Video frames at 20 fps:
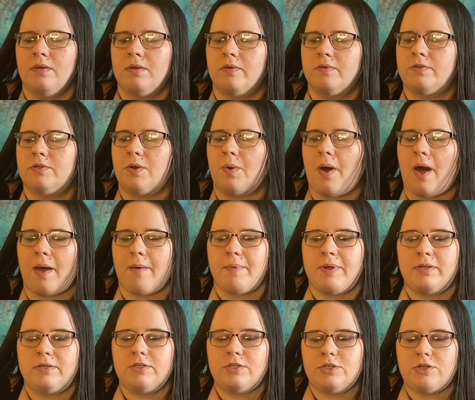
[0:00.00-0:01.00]
So I'm
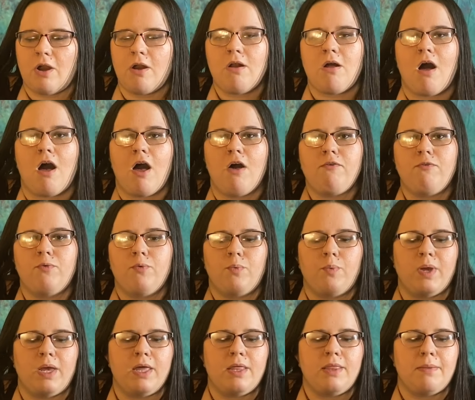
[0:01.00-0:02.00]
gonna start off
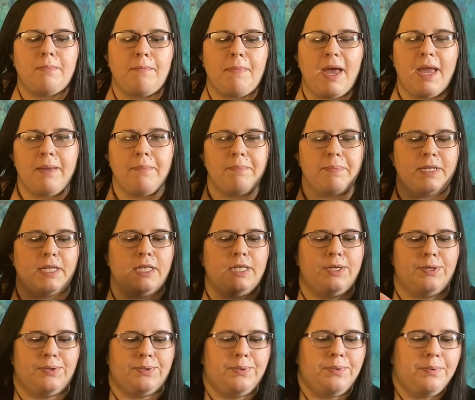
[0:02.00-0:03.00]
with my
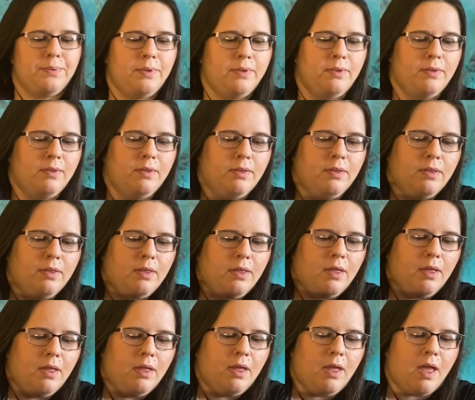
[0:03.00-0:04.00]
blue,
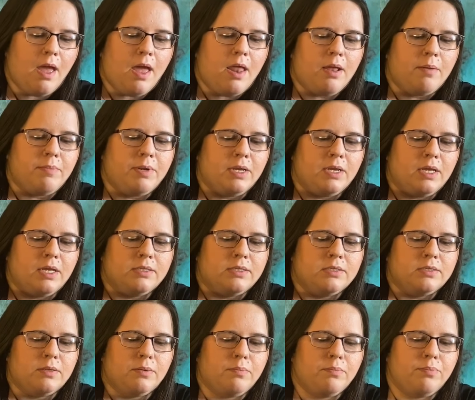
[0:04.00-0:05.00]
and I'm gonna get
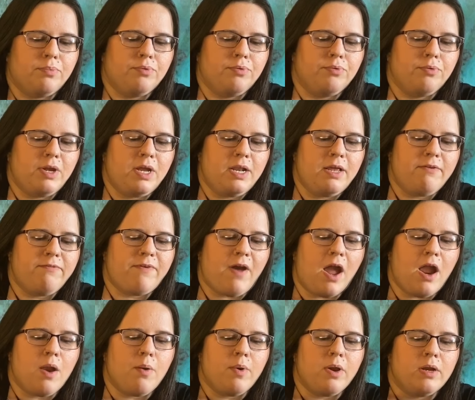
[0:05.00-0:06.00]
some pretty
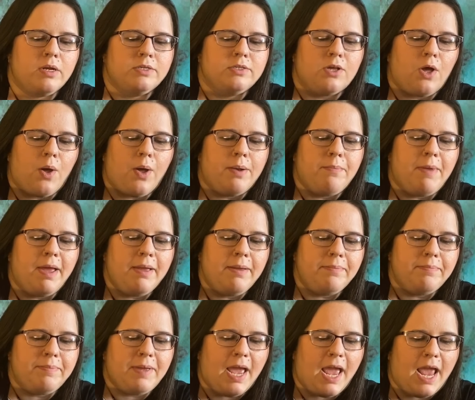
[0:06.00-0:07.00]
fireworks on my
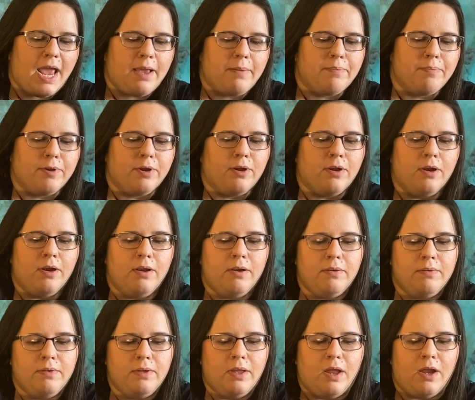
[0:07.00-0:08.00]
paper.
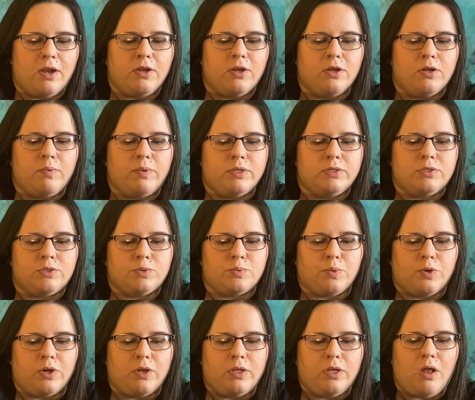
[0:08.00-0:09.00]
You're gonna wanna
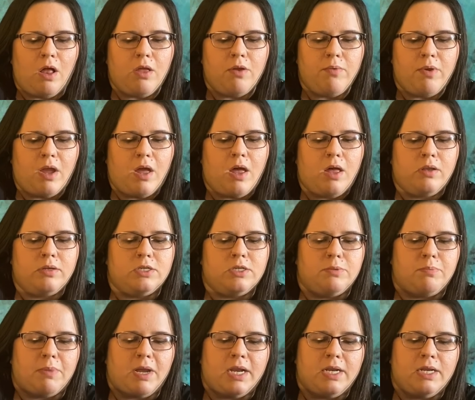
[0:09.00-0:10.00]
swirl it all around, and you might